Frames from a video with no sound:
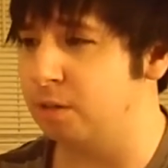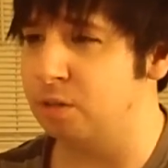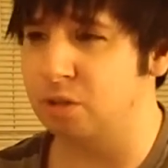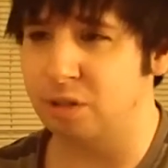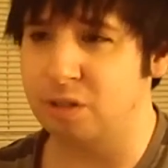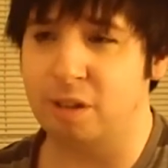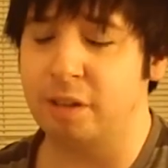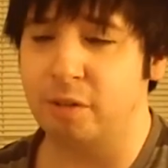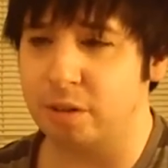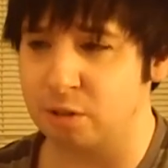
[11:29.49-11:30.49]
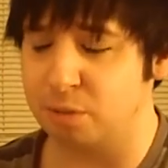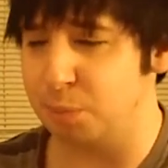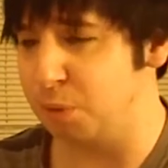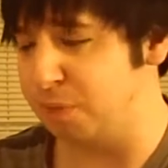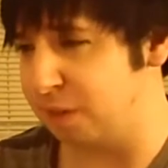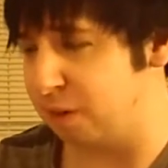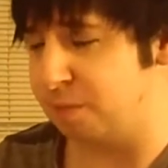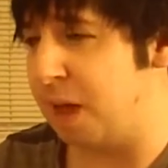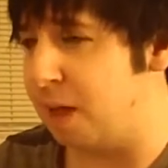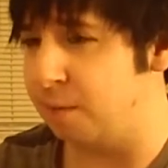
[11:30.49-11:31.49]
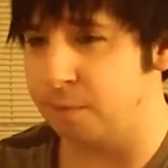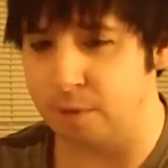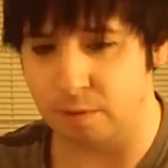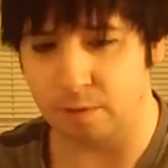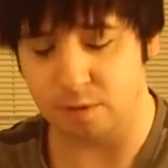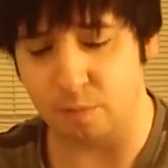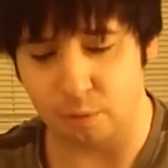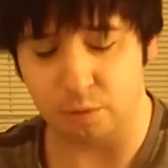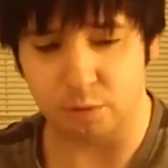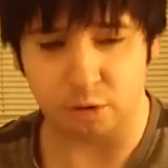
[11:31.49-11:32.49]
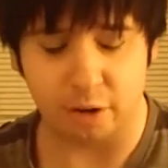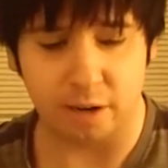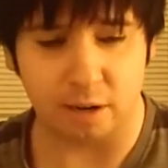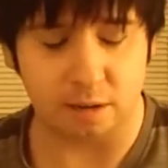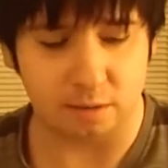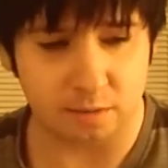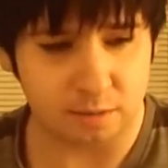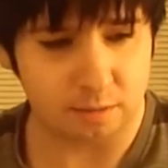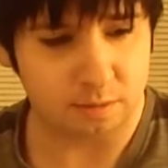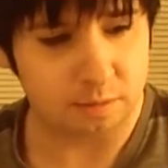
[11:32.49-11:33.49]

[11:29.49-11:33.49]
it's just less likely to dispute that they're bad than someone who's straight. It's,